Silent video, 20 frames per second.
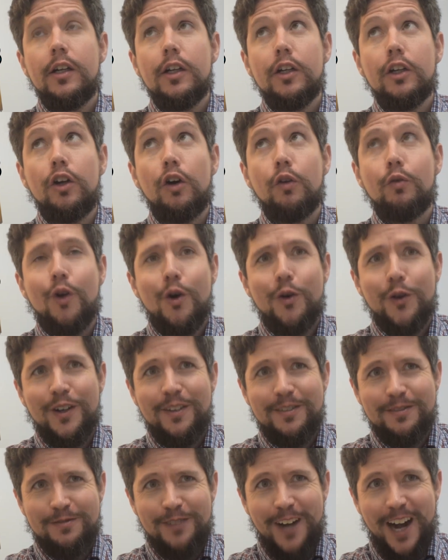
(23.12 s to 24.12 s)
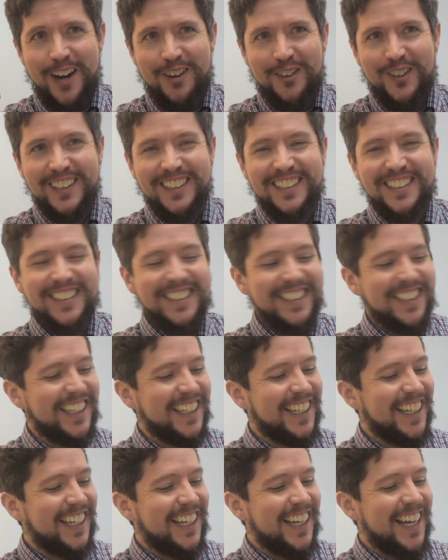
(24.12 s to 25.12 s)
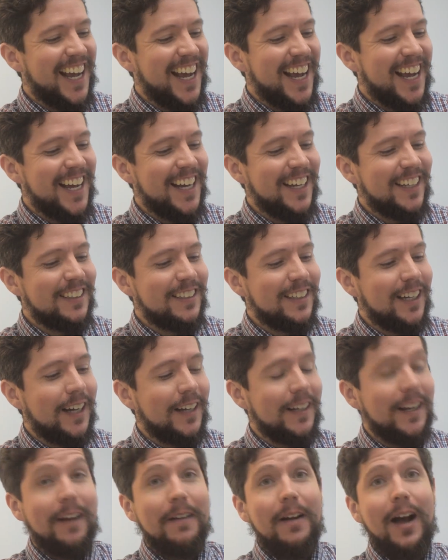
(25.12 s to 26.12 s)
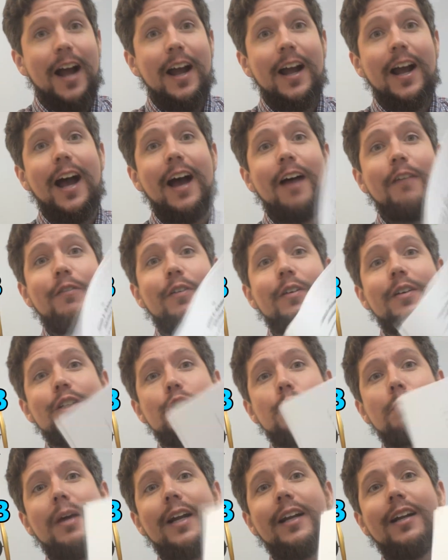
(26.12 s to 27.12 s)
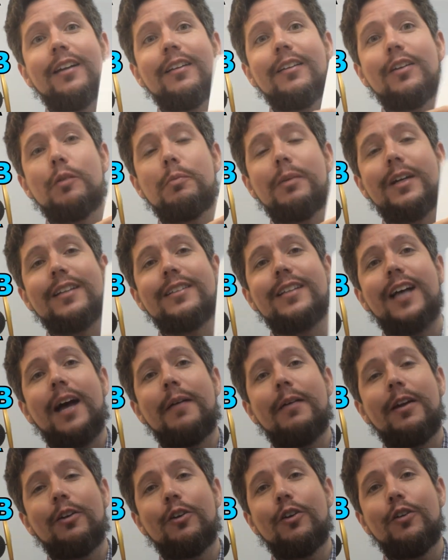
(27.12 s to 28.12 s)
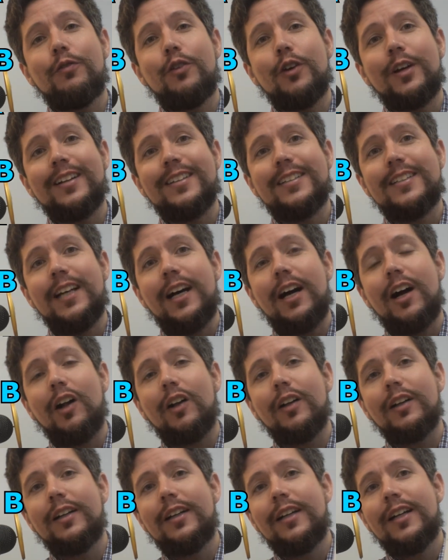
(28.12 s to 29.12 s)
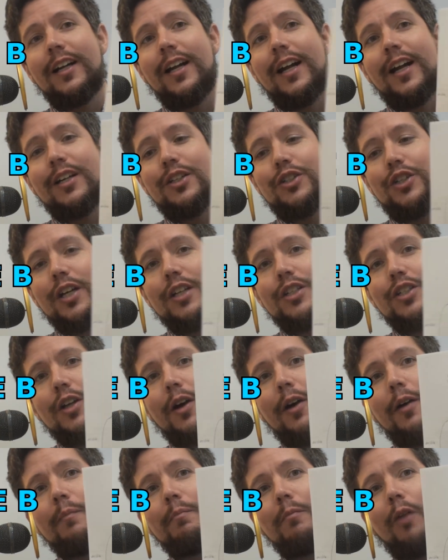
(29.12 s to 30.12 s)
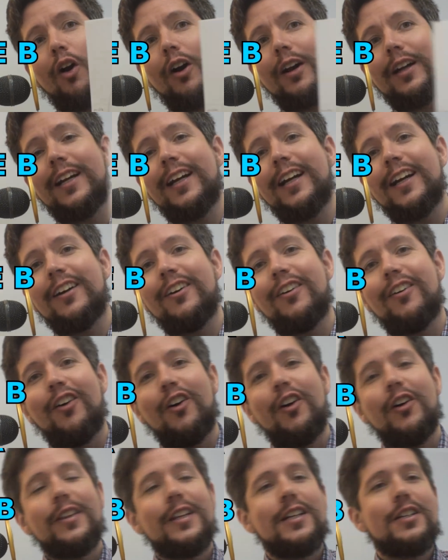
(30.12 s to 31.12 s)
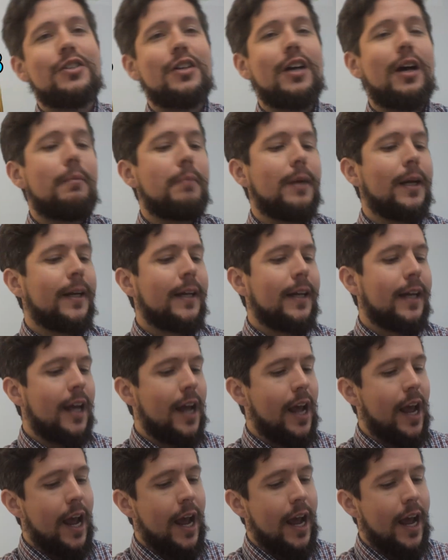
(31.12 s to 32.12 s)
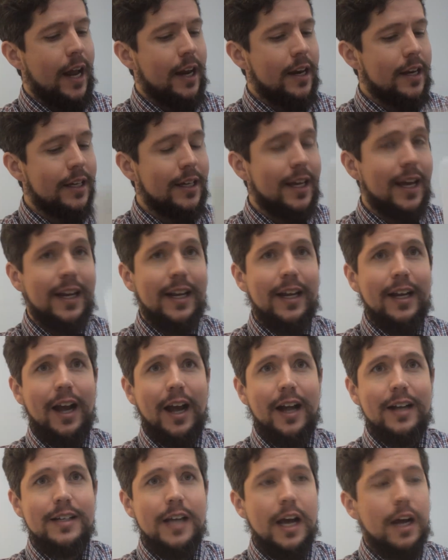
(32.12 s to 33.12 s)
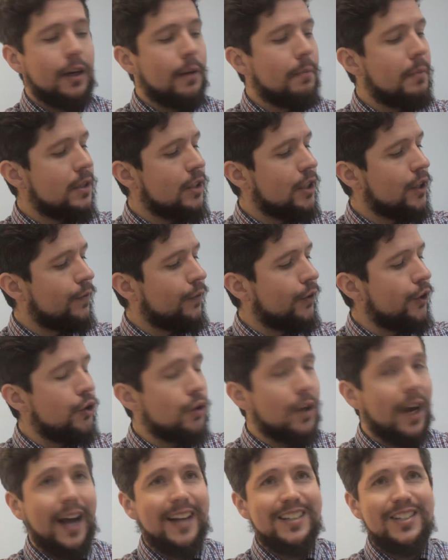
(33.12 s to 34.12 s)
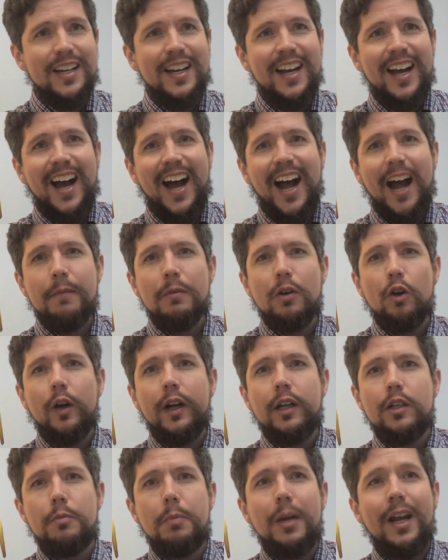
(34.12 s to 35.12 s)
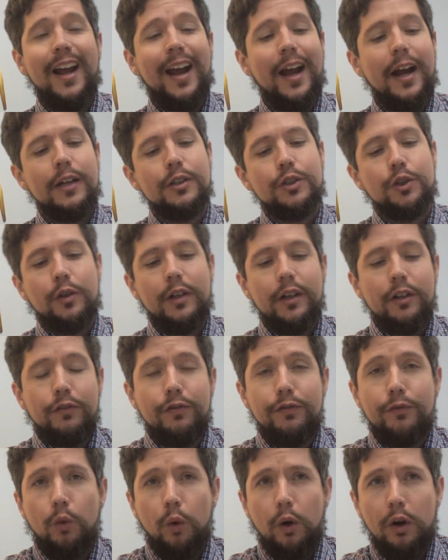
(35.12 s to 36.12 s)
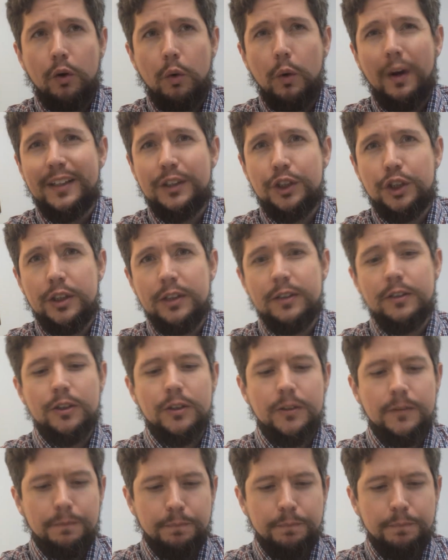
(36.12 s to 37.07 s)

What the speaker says: coronavirus. And I have spent a little bit of time, I don't know if you can tell, just marking all this up and getting down to business for you guys. I'm going to be answering 4 questions